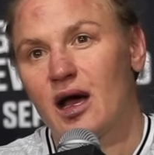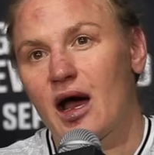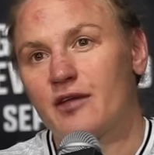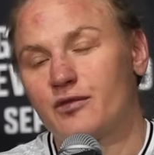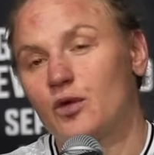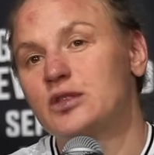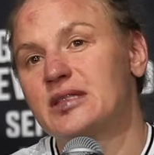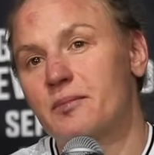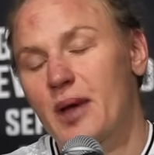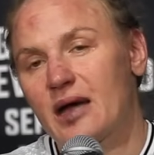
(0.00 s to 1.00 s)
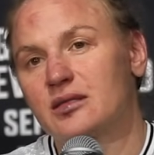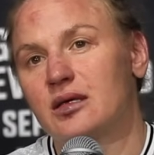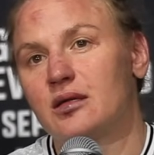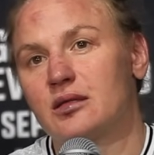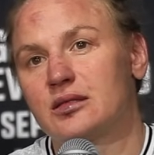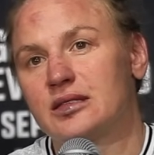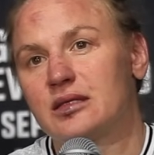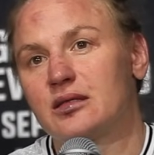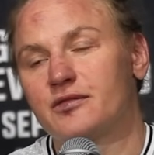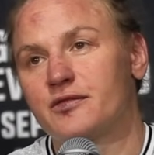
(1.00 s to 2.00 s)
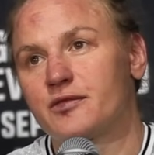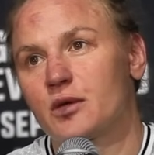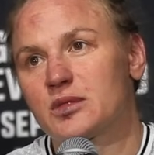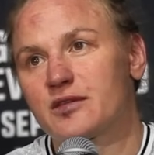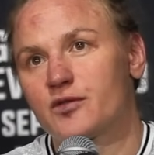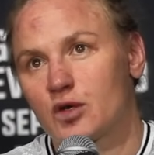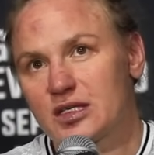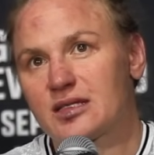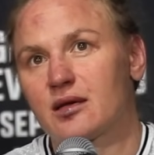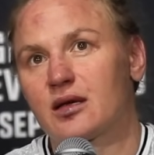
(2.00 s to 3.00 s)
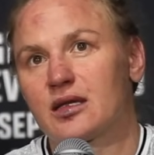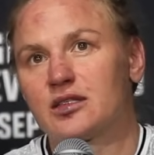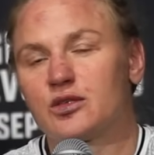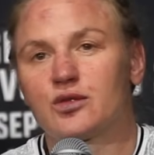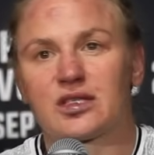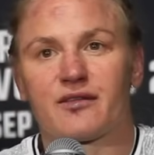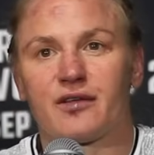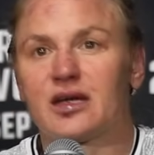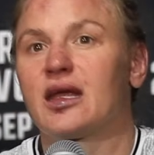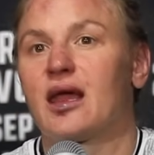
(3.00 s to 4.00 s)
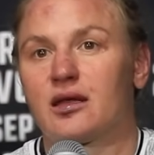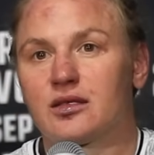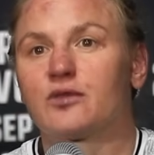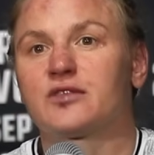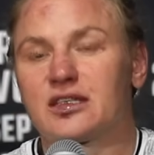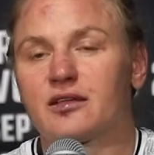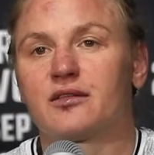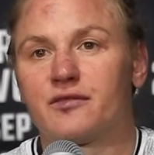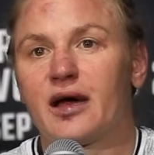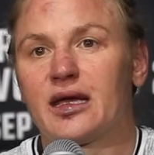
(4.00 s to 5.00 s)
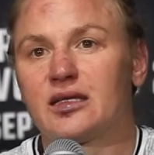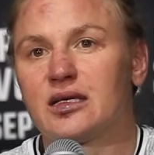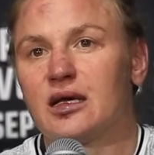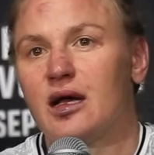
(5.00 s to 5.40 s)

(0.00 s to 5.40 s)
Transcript: I fought the battle from the first second to the very end of the fight.